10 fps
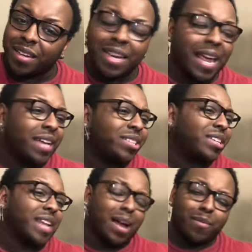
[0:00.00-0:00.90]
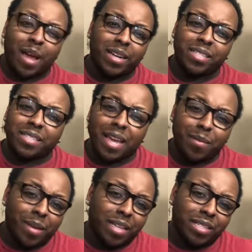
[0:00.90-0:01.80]
Did Ashley not write a
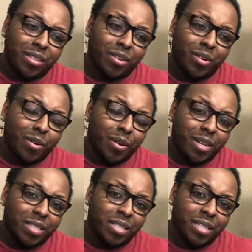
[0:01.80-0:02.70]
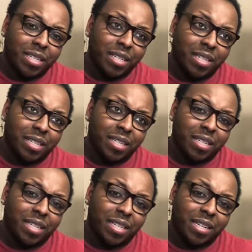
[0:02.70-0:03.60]
statement to the courts
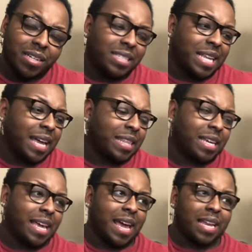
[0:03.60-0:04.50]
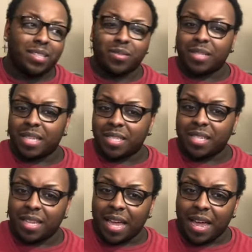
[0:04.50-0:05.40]
saying that Candiace was
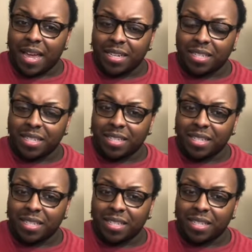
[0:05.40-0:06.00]
this and that?